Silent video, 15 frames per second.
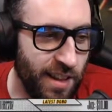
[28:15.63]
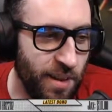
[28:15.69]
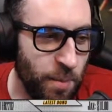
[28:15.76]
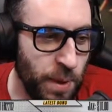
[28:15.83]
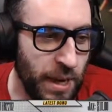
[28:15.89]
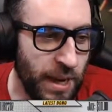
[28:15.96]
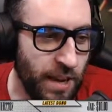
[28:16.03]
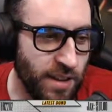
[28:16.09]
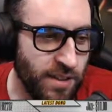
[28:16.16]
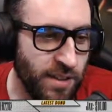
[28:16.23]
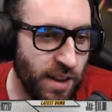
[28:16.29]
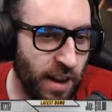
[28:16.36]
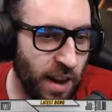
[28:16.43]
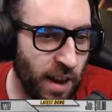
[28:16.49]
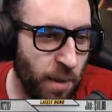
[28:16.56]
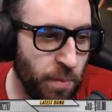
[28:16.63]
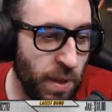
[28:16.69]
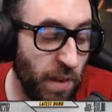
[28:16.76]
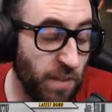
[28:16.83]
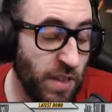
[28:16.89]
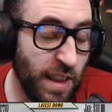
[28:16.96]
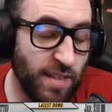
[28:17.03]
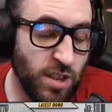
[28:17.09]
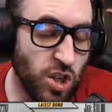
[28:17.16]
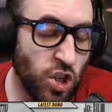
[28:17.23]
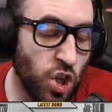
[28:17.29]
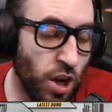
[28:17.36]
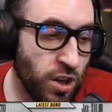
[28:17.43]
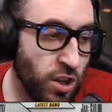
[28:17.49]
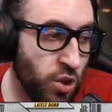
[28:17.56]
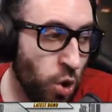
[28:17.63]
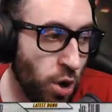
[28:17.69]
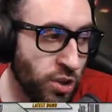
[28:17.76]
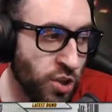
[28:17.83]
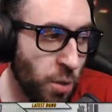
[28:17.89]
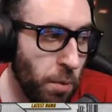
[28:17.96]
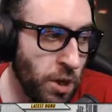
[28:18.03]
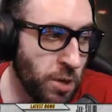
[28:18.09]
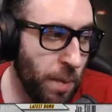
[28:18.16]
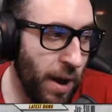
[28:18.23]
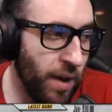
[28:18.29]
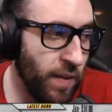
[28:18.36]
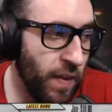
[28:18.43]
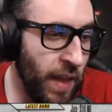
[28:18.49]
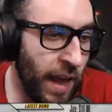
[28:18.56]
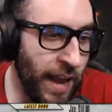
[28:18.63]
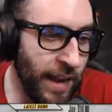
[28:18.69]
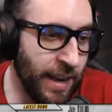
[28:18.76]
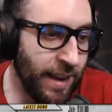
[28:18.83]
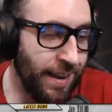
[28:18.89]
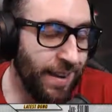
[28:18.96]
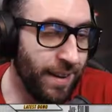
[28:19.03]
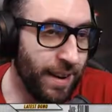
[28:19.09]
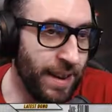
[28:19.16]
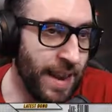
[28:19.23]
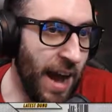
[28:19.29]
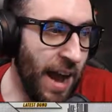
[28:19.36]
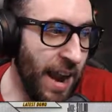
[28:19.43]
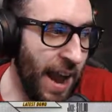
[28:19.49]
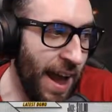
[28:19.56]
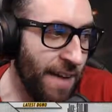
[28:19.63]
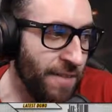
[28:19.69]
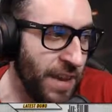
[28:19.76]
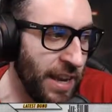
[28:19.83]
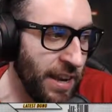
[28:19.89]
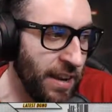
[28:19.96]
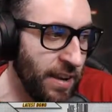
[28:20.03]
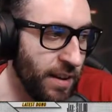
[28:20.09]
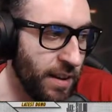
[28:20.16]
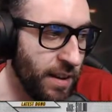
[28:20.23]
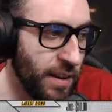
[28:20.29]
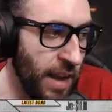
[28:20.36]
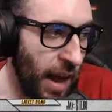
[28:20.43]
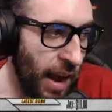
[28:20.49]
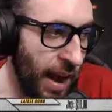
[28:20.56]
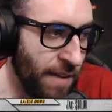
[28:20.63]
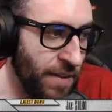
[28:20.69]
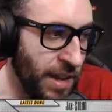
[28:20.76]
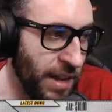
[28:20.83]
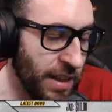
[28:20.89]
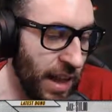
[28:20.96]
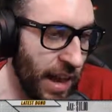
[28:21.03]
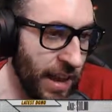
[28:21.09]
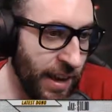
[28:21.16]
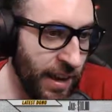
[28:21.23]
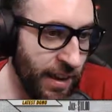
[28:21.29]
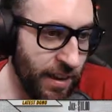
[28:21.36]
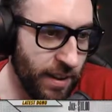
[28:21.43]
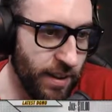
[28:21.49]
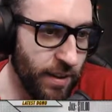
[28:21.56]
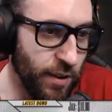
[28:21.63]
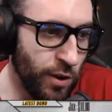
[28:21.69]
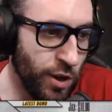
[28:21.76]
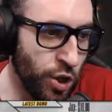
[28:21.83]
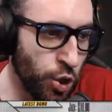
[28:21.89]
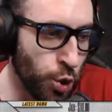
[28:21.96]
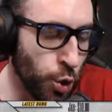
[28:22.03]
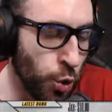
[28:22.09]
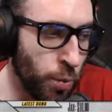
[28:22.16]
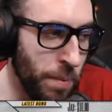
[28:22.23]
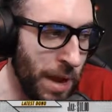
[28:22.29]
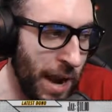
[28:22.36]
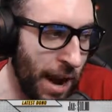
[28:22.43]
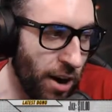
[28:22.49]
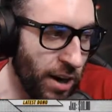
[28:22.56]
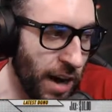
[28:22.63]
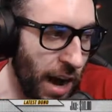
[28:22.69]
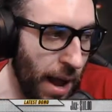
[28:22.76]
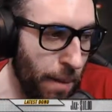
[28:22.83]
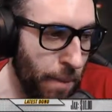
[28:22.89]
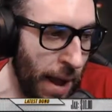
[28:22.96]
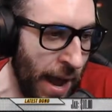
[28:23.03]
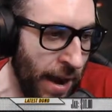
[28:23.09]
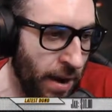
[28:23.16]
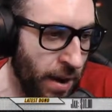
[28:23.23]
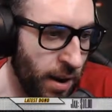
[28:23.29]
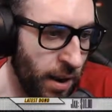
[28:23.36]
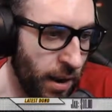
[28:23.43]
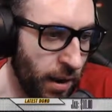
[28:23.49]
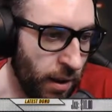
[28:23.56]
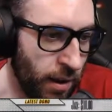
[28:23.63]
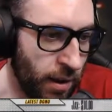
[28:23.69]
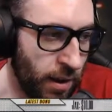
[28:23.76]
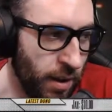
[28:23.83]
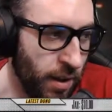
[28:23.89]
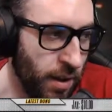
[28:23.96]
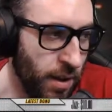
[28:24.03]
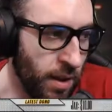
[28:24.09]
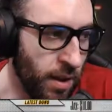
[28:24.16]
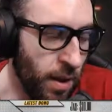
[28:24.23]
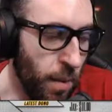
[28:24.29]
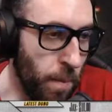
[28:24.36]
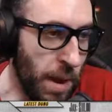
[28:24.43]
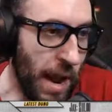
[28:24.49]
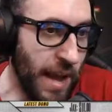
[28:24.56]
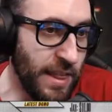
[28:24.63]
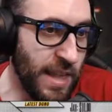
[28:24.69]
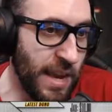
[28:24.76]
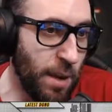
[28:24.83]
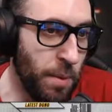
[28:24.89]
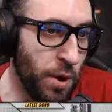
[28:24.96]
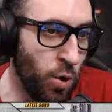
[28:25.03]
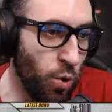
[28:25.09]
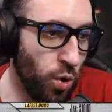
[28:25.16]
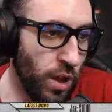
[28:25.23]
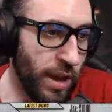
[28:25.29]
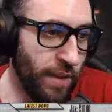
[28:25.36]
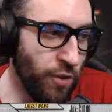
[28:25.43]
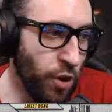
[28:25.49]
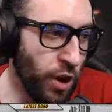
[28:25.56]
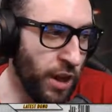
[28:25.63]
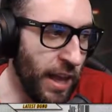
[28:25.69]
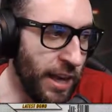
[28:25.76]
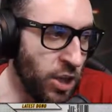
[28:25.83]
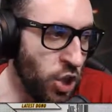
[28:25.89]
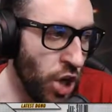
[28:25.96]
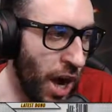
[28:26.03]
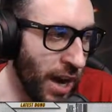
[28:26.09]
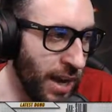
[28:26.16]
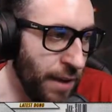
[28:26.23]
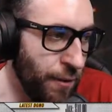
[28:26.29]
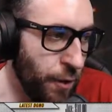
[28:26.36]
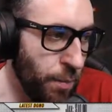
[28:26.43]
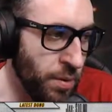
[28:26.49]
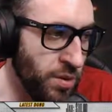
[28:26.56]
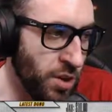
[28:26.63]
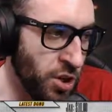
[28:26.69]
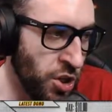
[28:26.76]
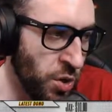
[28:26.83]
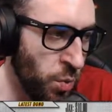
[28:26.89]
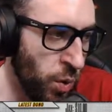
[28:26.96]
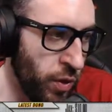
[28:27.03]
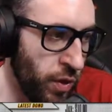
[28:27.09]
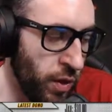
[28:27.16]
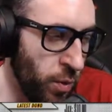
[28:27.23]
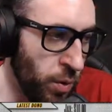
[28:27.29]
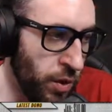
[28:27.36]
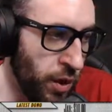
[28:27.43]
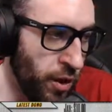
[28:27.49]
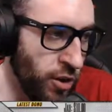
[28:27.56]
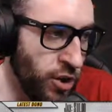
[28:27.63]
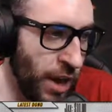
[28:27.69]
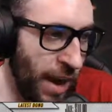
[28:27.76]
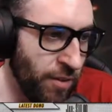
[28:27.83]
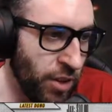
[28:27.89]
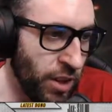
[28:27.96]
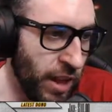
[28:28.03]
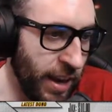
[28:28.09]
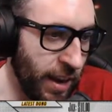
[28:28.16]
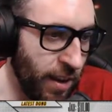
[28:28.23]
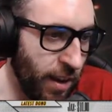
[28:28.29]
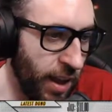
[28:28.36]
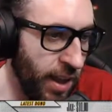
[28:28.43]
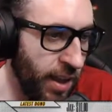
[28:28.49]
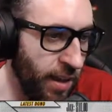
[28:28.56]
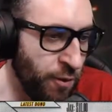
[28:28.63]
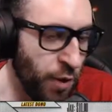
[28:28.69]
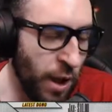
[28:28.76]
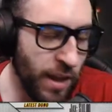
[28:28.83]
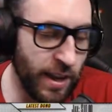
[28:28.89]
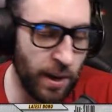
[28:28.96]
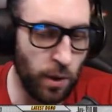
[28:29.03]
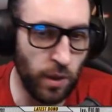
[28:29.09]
Because they've just talked so much about like not having like true midair combat, but I think it'd be cool like if you could like jockey for position with another javelin, like if you had like